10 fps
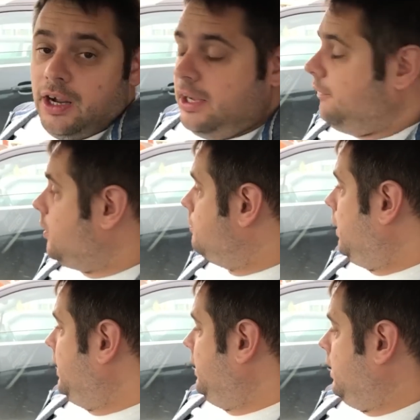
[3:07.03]
Right, I've got
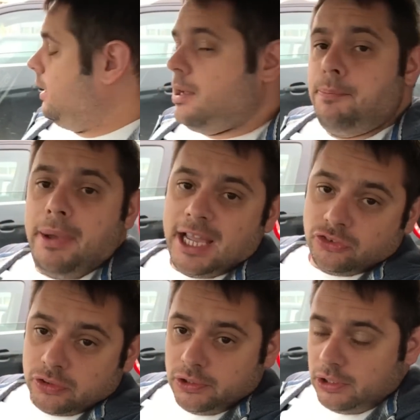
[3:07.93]
my uh,
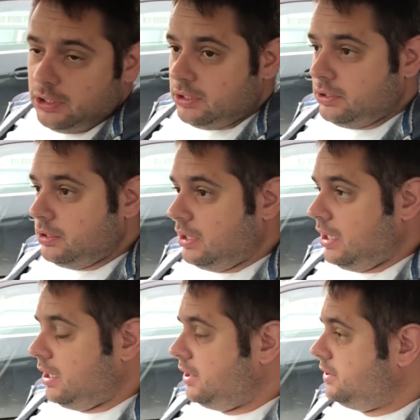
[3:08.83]
petrol
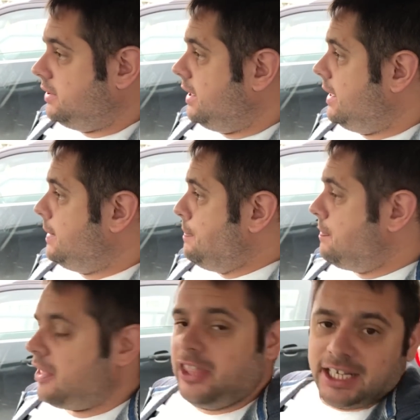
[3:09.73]
and
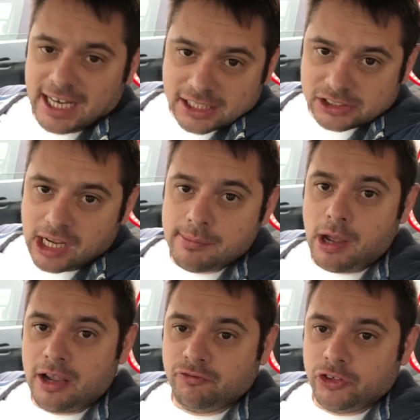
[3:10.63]
um, I think next time
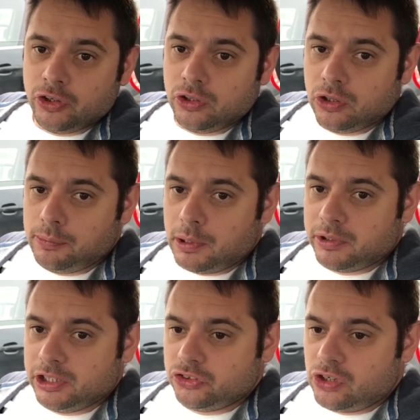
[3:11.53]
I fuel up I'm
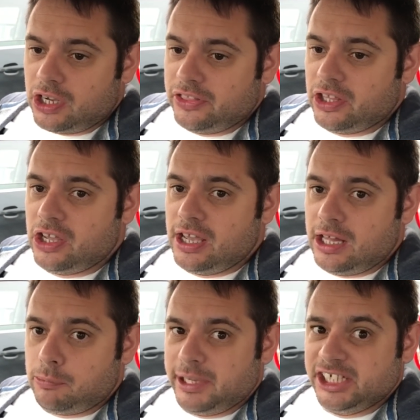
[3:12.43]
going to try the
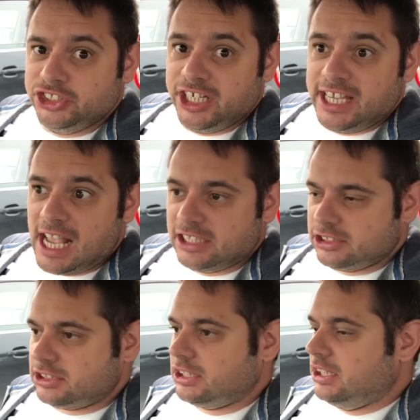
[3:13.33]
LPG
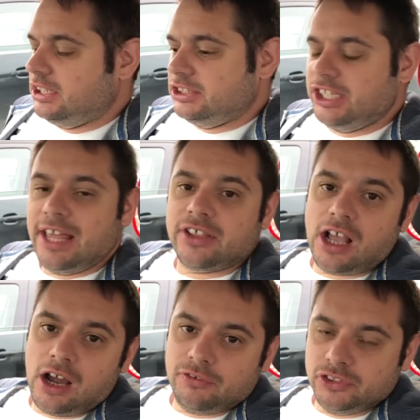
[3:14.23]
gas see how the
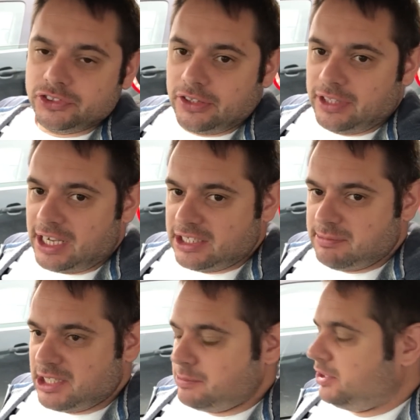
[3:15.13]
car runs on that it's
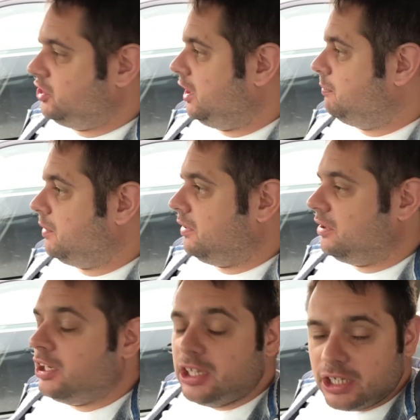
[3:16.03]
meant to be cheaper
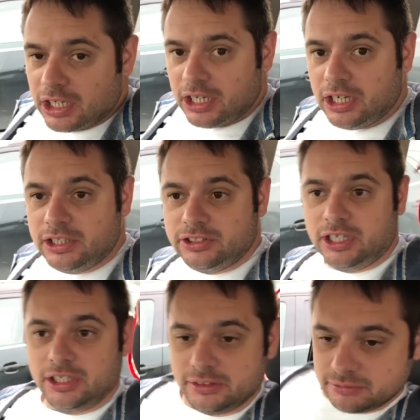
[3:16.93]

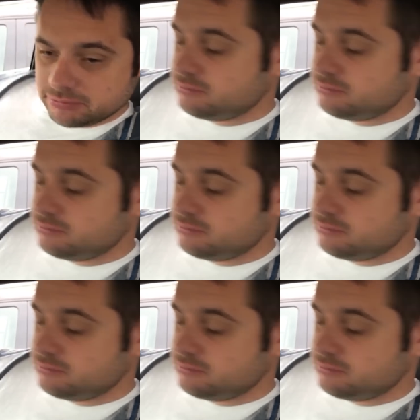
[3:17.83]
so